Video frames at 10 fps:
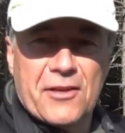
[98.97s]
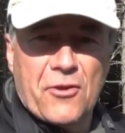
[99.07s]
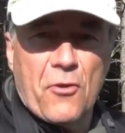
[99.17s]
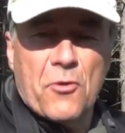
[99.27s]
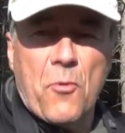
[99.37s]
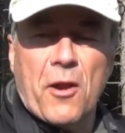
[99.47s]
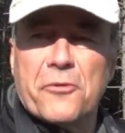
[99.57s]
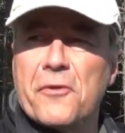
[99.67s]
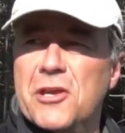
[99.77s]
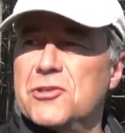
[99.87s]
Northern water
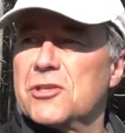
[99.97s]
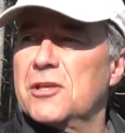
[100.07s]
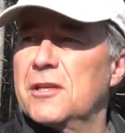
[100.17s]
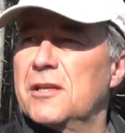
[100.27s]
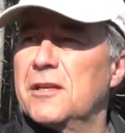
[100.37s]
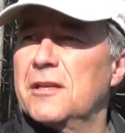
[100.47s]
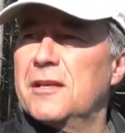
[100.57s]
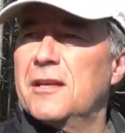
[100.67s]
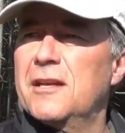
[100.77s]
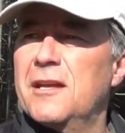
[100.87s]
thrush,
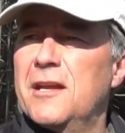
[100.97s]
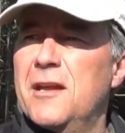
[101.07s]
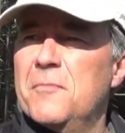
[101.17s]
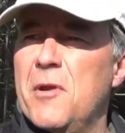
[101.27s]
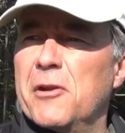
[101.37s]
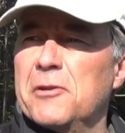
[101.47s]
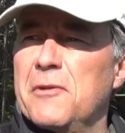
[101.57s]
American